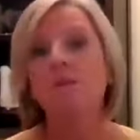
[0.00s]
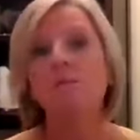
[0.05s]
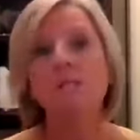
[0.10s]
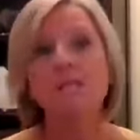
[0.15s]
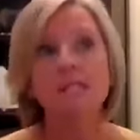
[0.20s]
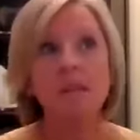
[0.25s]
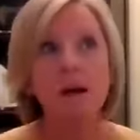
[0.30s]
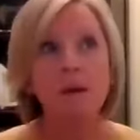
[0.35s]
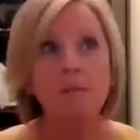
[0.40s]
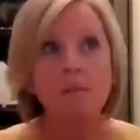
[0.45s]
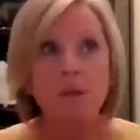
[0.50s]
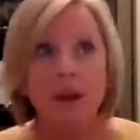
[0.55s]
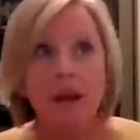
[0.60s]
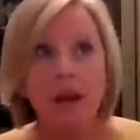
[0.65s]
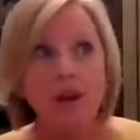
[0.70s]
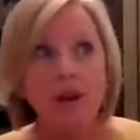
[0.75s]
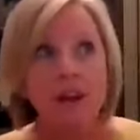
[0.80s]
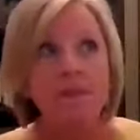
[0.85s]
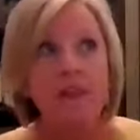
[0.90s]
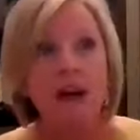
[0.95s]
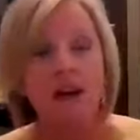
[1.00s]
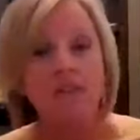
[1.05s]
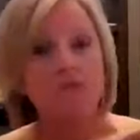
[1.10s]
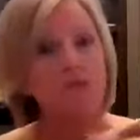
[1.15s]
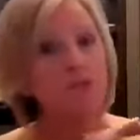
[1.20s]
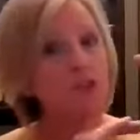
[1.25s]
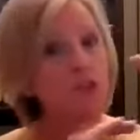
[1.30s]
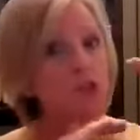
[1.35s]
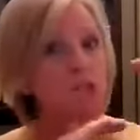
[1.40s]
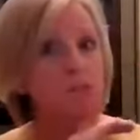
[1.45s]
somewhere in that
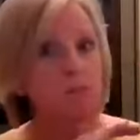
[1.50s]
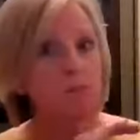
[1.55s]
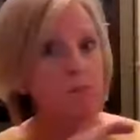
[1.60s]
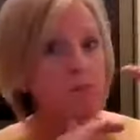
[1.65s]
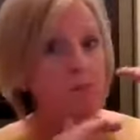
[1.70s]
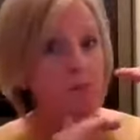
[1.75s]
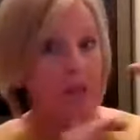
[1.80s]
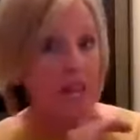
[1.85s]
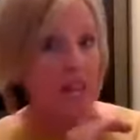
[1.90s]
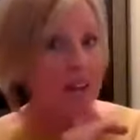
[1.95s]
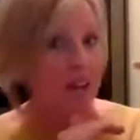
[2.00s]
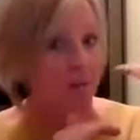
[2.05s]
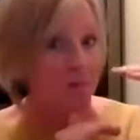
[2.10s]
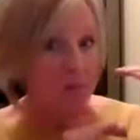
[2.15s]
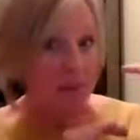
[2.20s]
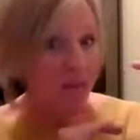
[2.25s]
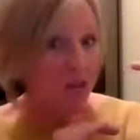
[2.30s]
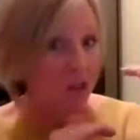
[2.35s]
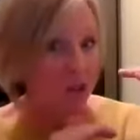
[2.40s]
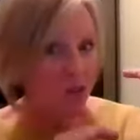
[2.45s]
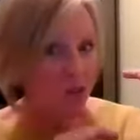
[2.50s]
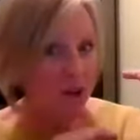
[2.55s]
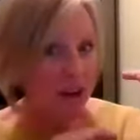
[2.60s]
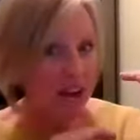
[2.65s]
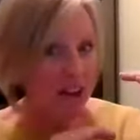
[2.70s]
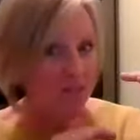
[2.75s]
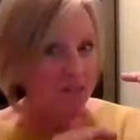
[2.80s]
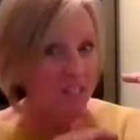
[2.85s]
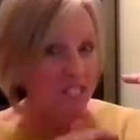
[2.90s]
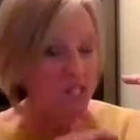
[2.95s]
first
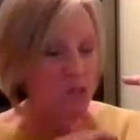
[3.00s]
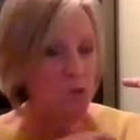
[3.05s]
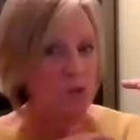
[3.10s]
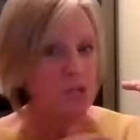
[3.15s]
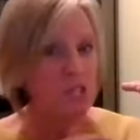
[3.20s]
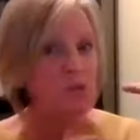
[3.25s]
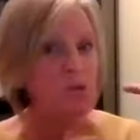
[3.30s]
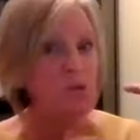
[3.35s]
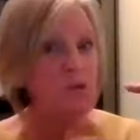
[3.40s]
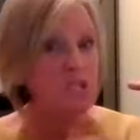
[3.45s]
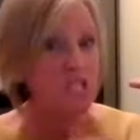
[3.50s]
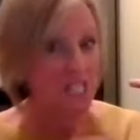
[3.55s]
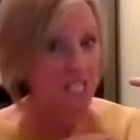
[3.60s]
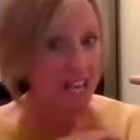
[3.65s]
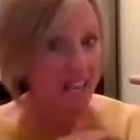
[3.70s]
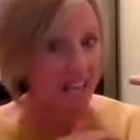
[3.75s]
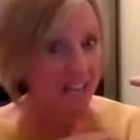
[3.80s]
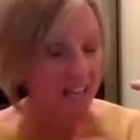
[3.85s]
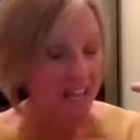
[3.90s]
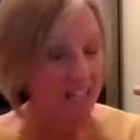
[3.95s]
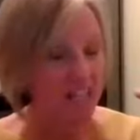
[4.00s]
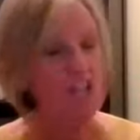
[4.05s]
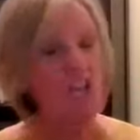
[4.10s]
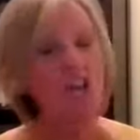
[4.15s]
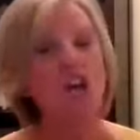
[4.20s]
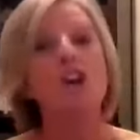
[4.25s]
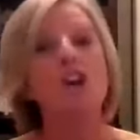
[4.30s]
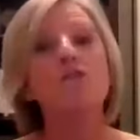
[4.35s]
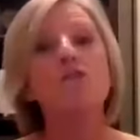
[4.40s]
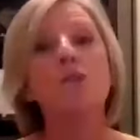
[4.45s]
paragraph, it's going to say,
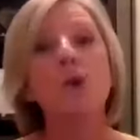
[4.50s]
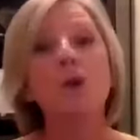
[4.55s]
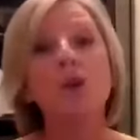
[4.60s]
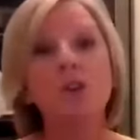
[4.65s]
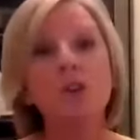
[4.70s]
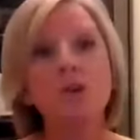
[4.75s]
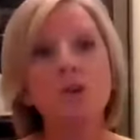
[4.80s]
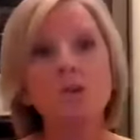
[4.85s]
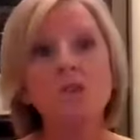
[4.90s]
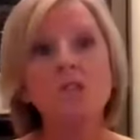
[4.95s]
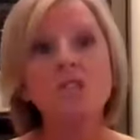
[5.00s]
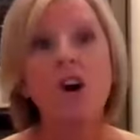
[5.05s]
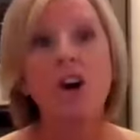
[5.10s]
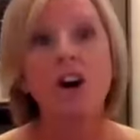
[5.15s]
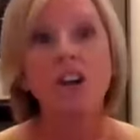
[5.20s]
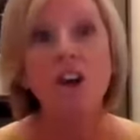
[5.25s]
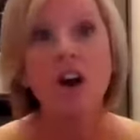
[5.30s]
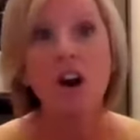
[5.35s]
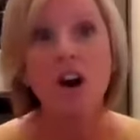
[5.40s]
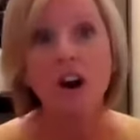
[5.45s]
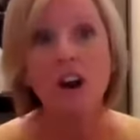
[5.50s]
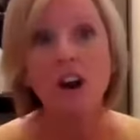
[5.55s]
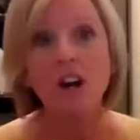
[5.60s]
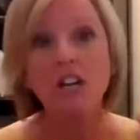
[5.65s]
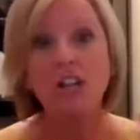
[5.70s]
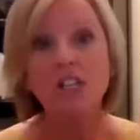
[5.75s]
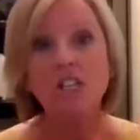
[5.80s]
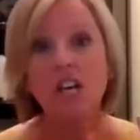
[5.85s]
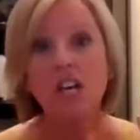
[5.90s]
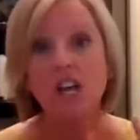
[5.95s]
for use on
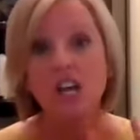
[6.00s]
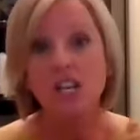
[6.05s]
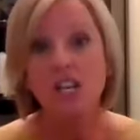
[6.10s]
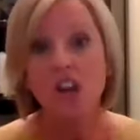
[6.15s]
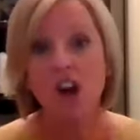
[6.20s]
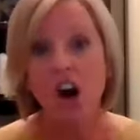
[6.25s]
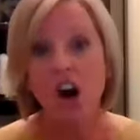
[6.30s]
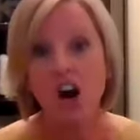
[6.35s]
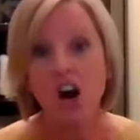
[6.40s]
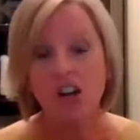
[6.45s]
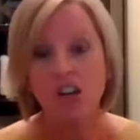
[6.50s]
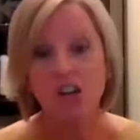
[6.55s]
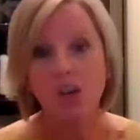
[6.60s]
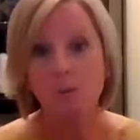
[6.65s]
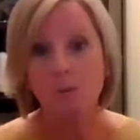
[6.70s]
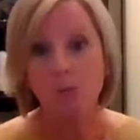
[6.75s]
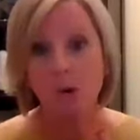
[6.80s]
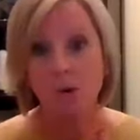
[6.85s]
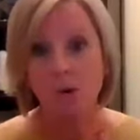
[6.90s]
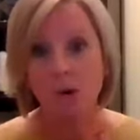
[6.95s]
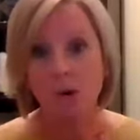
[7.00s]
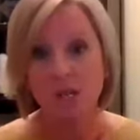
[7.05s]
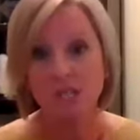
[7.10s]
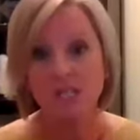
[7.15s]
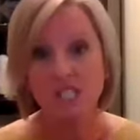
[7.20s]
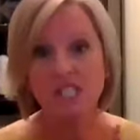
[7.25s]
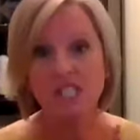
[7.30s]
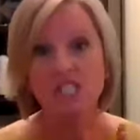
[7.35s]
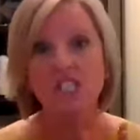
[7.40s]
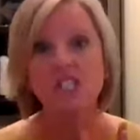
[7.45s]
hard,
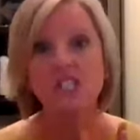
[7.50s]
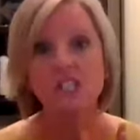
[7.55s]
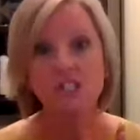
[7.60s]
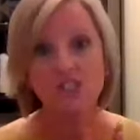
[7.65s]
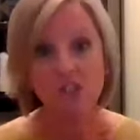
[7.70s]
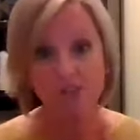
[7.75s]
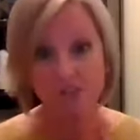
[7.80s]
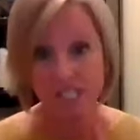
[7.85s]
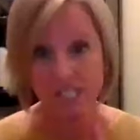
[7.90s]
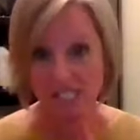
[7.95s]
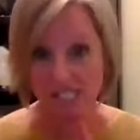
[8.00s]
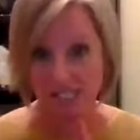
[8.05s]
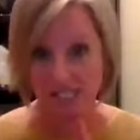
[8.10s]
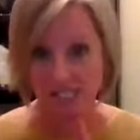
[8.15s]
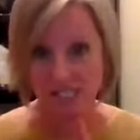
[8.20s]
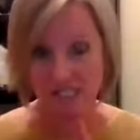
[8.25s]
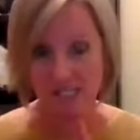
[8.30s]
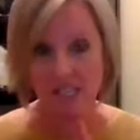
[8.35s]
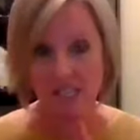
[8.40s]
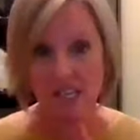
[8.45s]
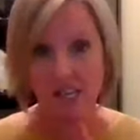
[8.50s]
non-porous surfaces.